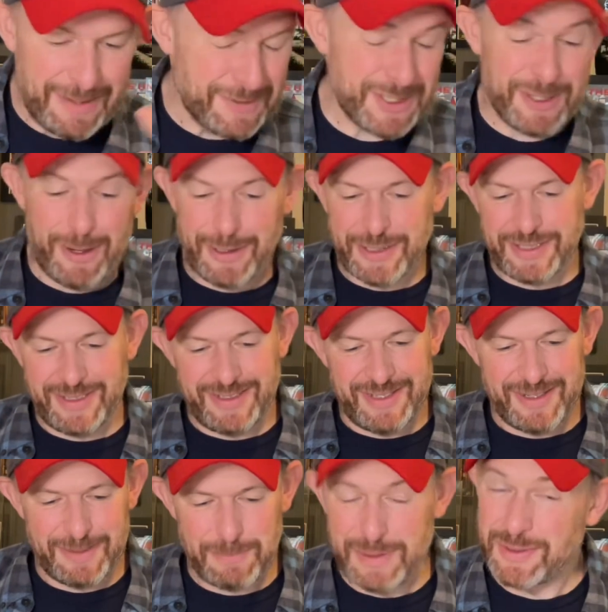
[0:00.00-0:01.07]
was an auction,
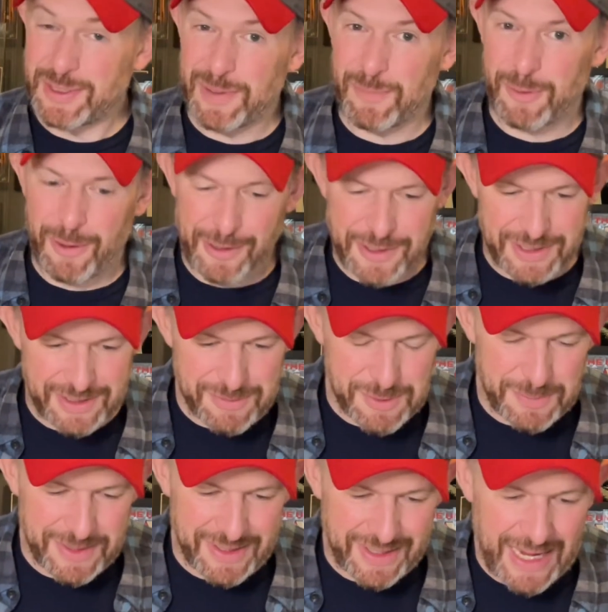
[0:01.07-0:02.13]
but a different auction. It was
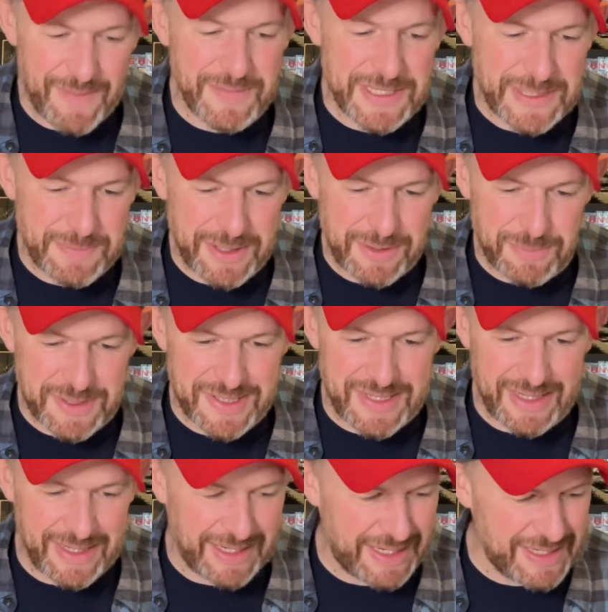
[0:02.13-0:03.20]
when Kevin Smith was
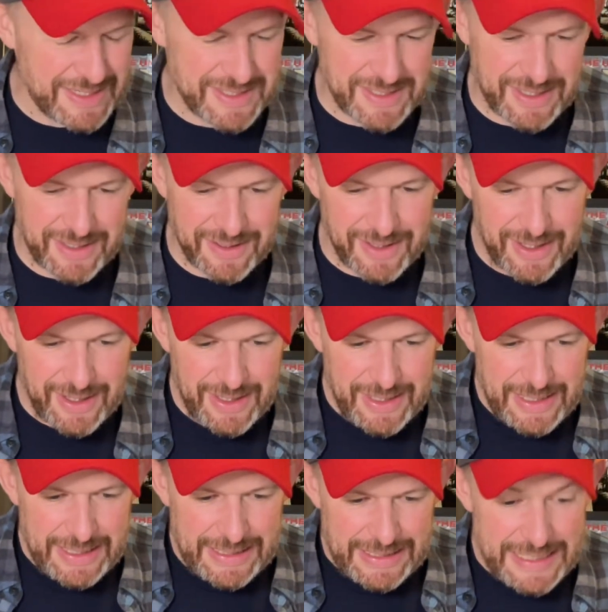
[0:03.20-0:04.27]
selling his
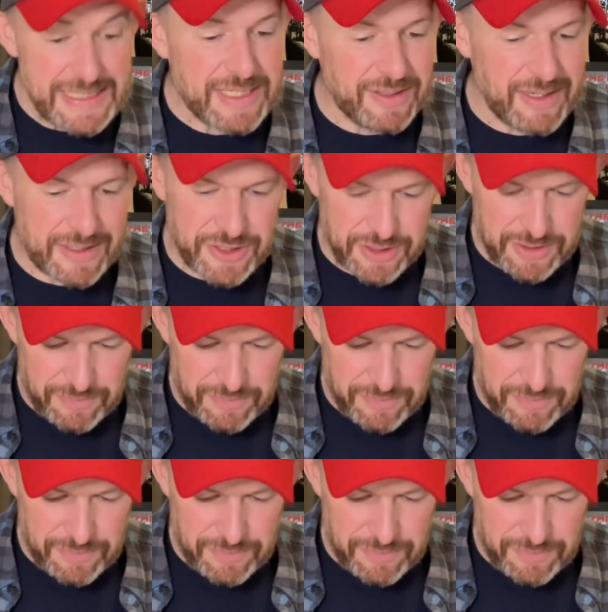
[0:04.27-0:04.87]
collection of